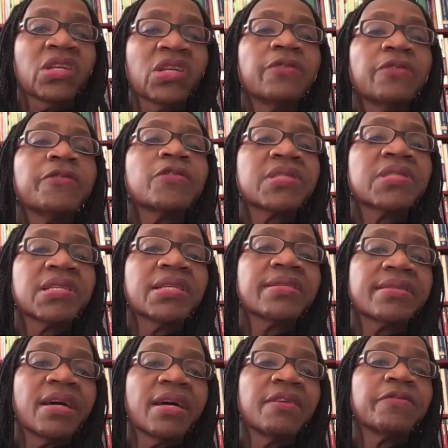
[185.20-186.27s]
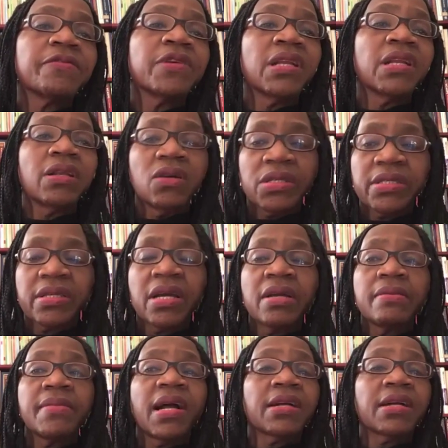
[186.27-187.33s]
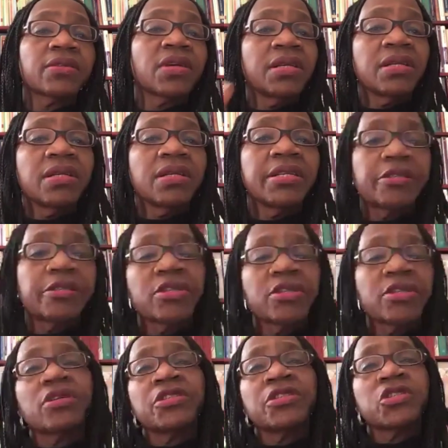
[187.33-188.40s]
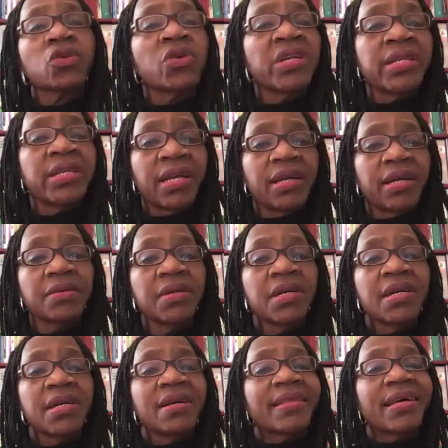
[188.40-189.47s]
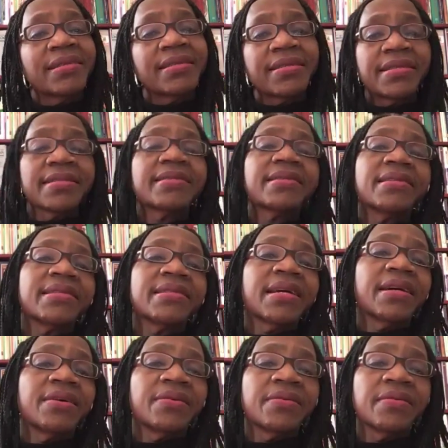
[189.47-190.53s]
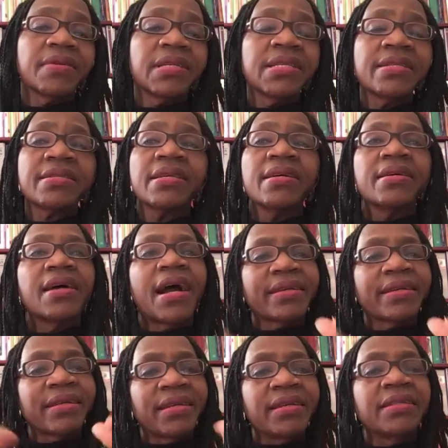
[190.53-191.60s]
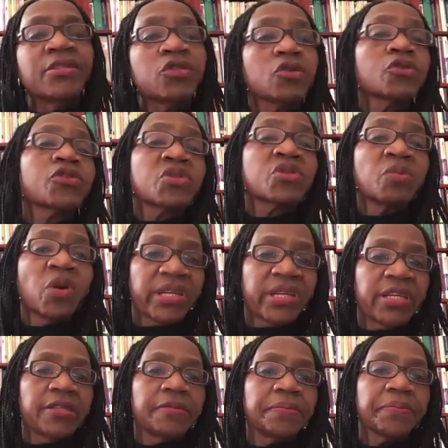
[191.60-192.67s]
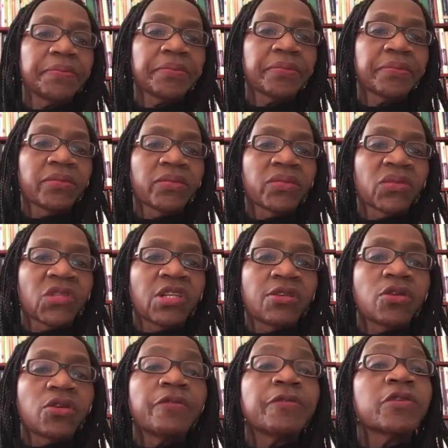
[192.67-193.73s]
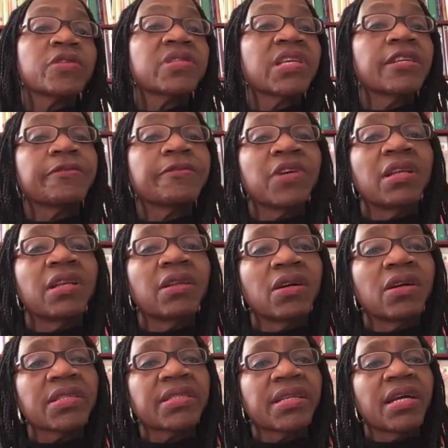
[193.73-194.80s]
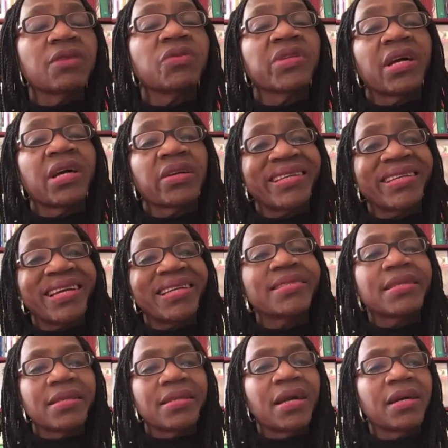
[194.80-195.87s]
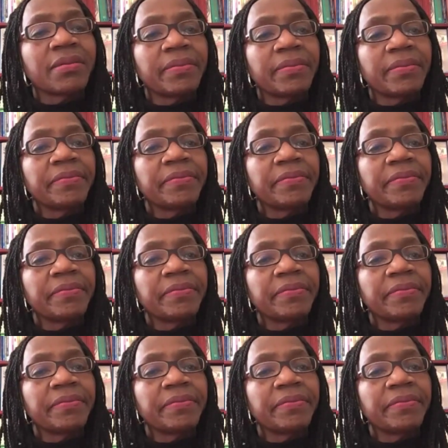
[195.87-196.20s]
If you sit down for a long time, actually literature is showing now that sitting down is akin to smoking. So if you sit for a long time without getting up,